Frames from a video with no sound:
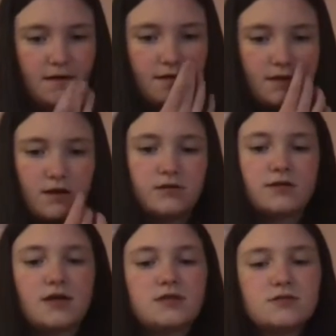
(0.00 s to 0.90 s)
And then I
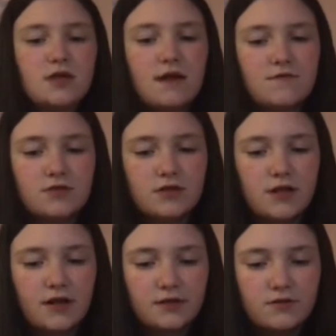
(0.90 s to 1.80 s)
think that's everything
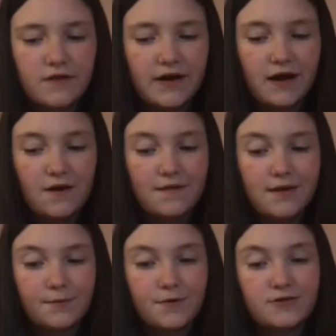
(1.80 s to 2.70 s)
that I can do right now, and
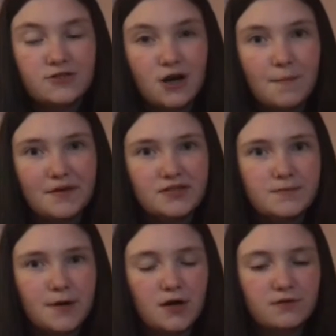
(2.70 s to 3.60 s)
then I'm going shopping
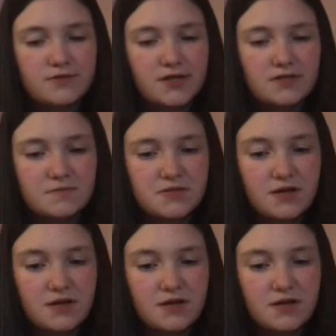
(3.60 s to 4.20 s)
tomorrow to get some